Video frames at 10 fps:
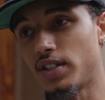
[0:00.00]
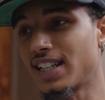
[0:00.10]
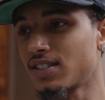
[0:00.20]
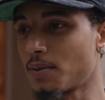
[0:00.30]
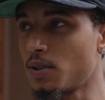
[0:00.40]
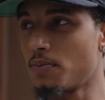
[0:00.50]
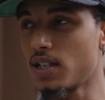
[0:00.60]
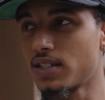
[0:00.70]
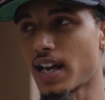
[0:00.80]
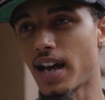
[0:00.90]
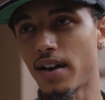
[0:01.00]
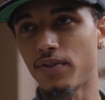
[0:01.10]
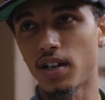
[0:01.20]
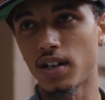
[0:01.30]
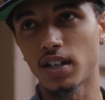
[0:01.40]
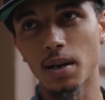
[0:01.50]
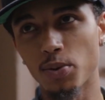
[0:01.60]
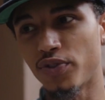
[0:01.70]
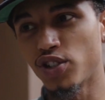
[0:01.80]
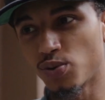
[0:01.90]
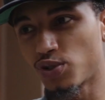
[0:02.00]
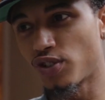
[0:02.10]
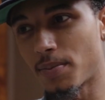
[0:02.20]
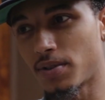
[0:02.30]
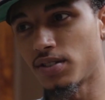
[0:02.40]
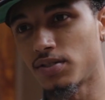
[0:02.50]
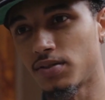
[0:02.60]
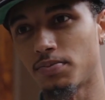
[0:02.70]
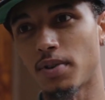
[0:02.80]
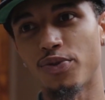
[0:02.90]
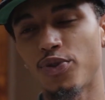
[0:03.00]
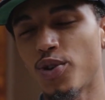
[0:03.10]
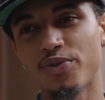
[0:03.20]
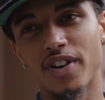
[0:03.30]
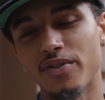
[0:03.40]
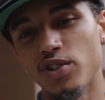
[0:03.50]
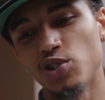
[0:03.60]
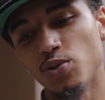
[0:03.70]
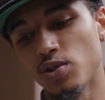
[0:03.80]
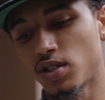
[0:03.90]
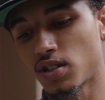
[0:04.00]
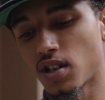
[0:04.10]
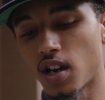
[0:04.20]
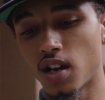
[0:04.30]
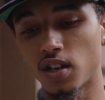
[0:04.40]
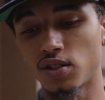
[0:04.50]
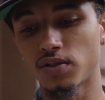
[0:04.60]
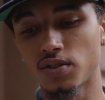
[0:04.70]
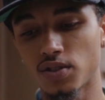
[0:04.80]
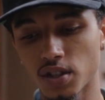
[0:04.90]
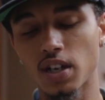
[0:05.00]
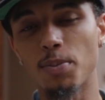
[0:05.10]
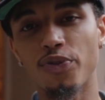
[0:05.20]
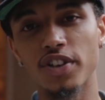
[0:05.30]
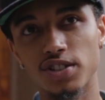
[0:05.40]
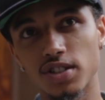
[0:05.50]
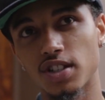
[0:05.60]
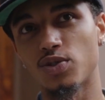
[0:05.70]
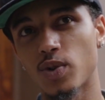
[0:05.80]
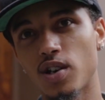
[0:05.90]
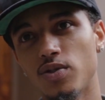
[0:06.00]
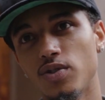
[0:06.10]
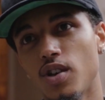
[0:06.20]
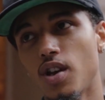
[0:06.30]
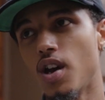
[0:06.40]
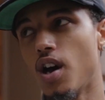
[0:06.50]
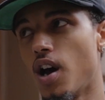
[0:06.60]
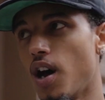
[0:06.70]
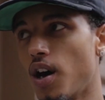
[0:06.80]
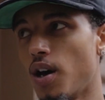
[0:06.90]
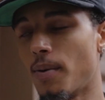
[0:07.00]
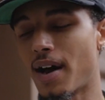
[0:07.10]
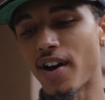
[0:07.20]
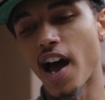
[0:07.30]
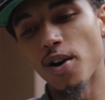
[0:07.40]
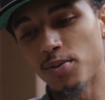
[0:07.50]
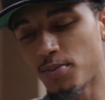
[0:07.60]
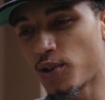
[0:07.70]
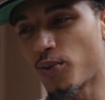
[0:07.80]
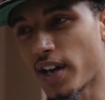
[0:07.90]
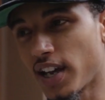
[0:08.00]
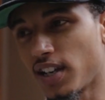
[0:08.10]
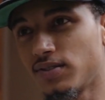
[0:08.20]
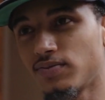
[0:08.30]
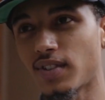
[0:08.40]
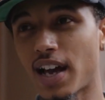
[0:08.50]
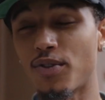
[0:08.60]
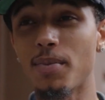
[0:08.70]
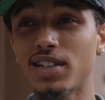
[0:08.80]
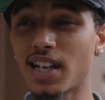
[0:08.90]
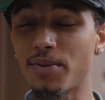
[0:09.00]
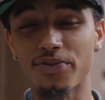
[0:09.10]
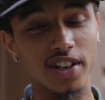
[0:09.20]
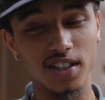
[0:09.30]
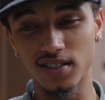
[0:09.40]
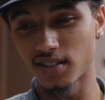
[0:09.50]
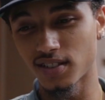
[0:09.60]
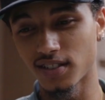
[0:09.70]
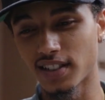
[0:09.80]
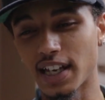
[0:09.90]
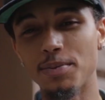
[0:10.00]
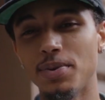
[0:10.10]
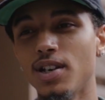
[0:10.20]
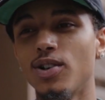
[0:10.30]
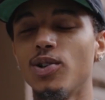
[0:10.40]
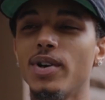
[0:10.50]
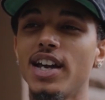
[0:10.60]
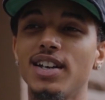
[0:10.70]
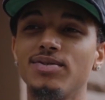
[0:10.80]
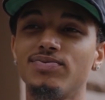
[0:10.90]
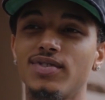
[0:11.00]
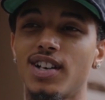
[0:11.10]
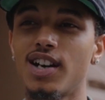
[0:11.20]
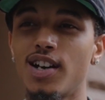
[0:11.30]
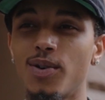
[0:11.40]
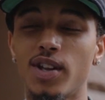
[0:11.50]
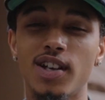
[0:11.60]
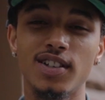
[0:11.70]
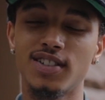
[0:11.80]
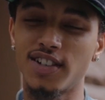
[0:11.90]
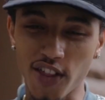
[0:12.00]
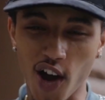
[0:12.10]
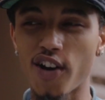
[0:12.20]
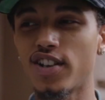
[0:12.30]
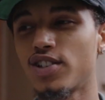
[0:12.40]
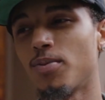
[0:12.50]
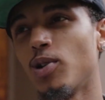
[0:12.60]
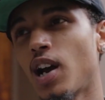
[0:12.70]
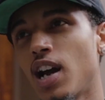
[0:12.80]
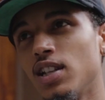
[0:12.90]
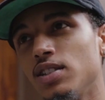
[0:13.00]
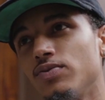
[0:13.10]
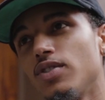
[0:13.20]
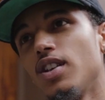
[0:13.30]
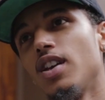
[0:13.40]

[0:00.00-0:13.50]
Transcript: Next couple of months, I have a couple visuals dropping, about 4 or 5 visuals, a couple features as well. I have an album on the way. I have a mixtape finished, EP on the way with another artist from Long Island.